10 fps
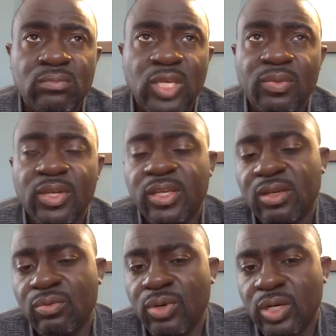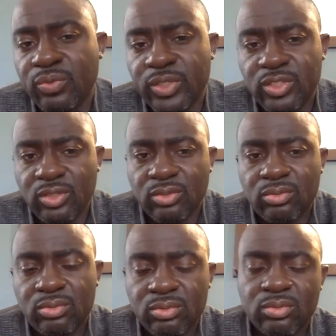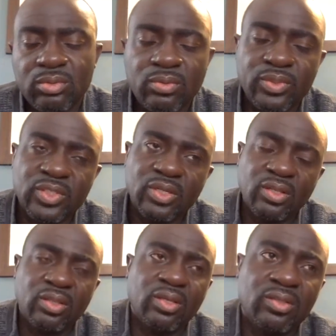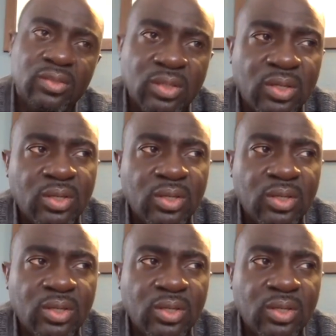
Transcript: maybe they can work with you with certain things.